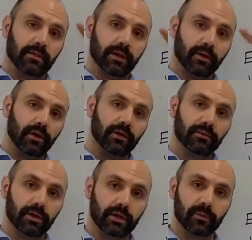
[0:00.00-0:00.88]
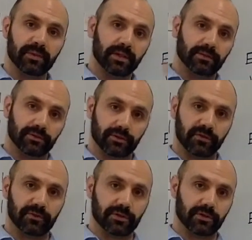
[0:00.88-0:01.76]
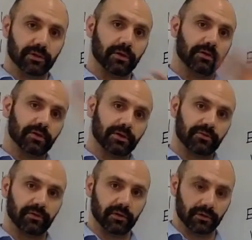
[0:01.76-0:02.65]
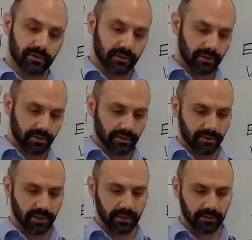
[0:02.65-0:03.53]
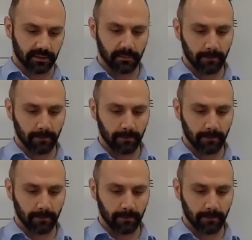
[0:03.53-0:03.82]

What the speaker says: then all of your equipotential surfaces are these spheres that surround